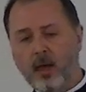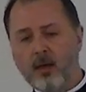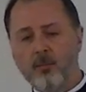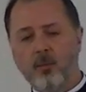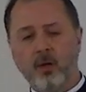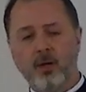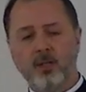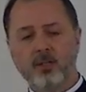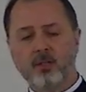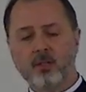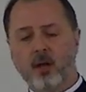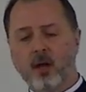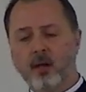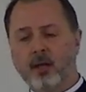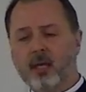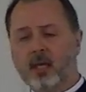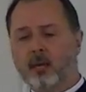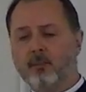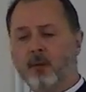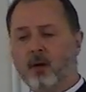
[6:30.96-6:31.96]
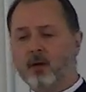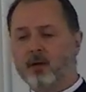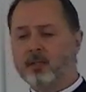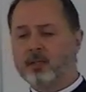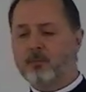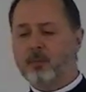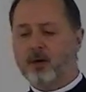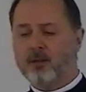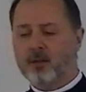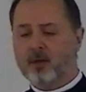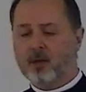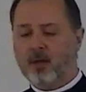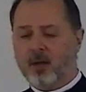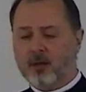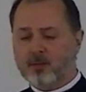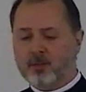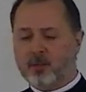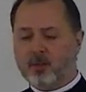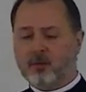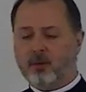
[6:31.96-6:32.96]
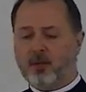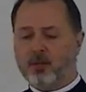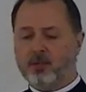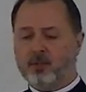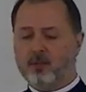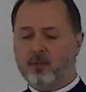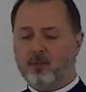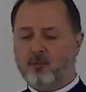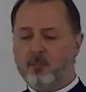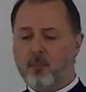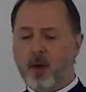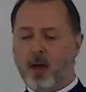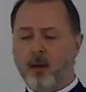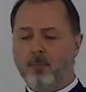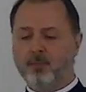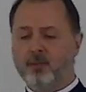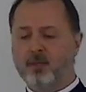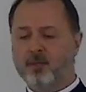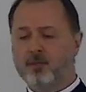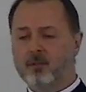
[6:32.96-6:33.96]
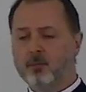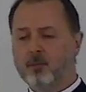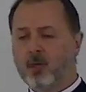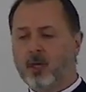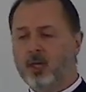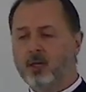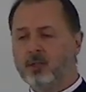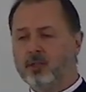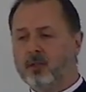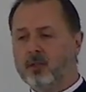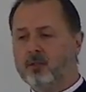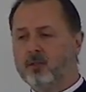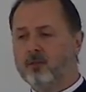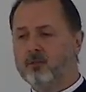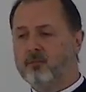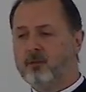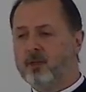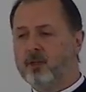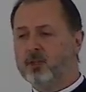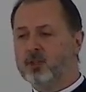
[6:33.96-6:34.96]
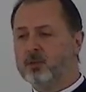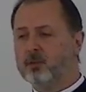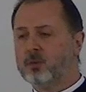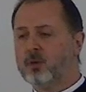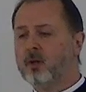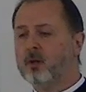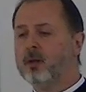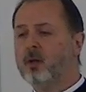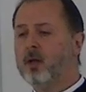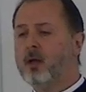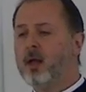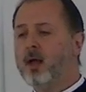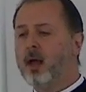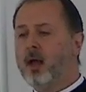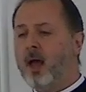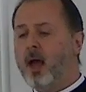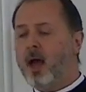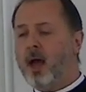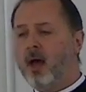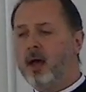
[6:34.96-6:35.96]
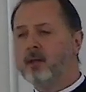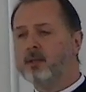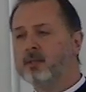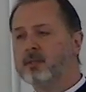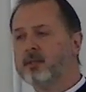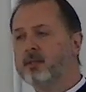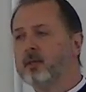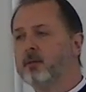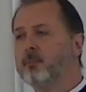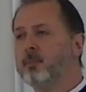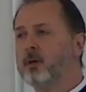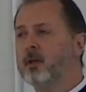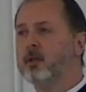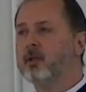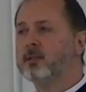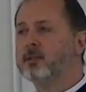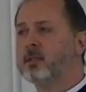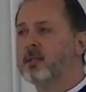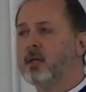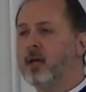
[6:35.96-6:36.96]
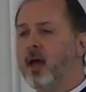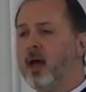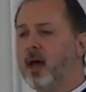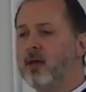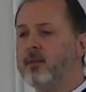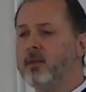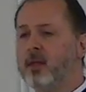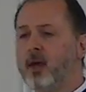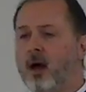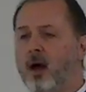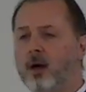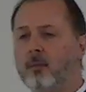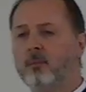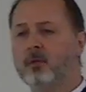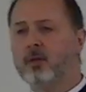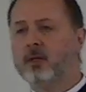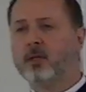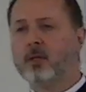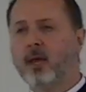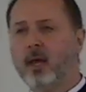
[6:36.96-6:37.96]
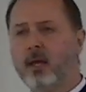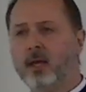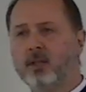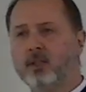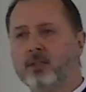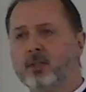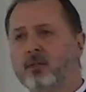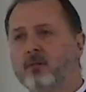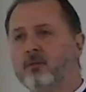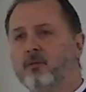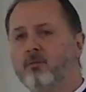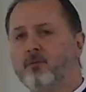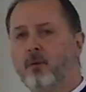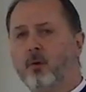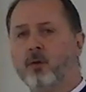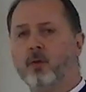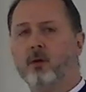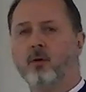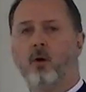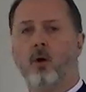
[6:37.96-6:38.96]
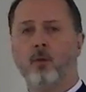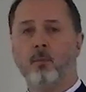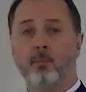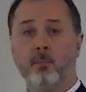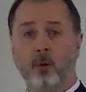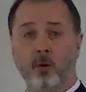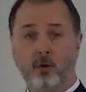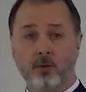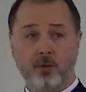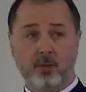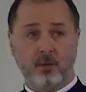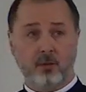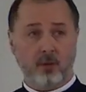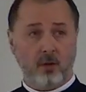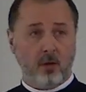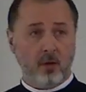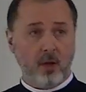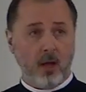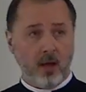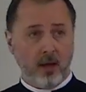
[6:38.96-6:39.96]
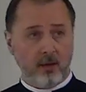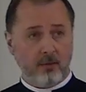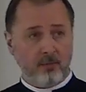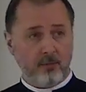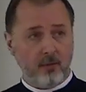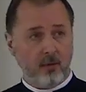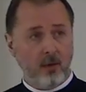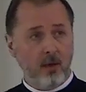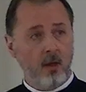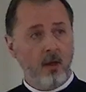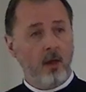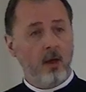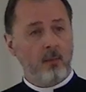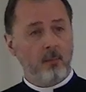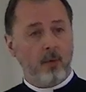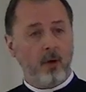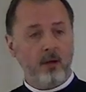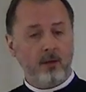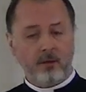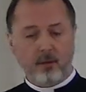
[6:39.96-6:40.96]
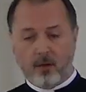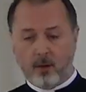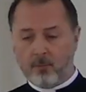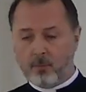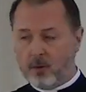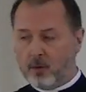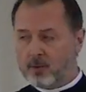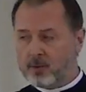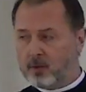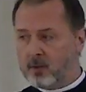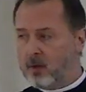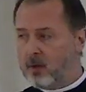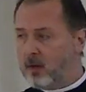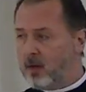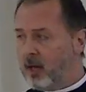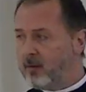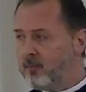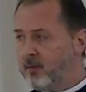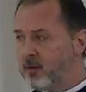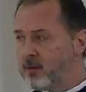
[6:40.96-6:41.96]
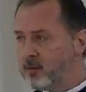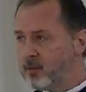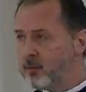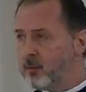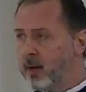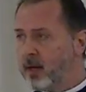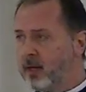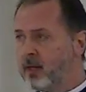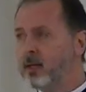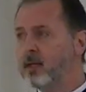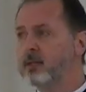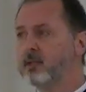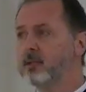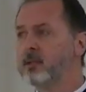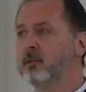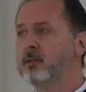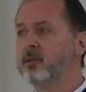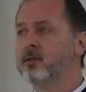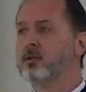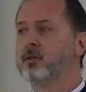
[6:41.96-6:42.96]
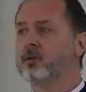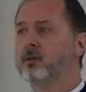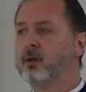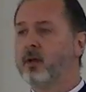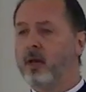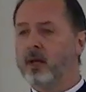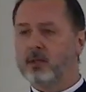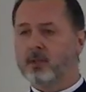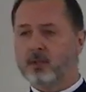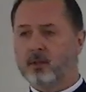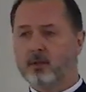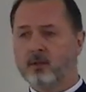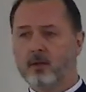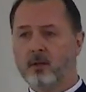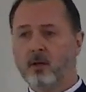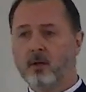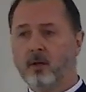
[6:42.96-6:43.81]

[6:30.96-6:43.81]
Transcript: what he's talking about is by the consecration of baptism, each individual has the ability and the obligation for their own personal life, but their personal life has a radiance in this creation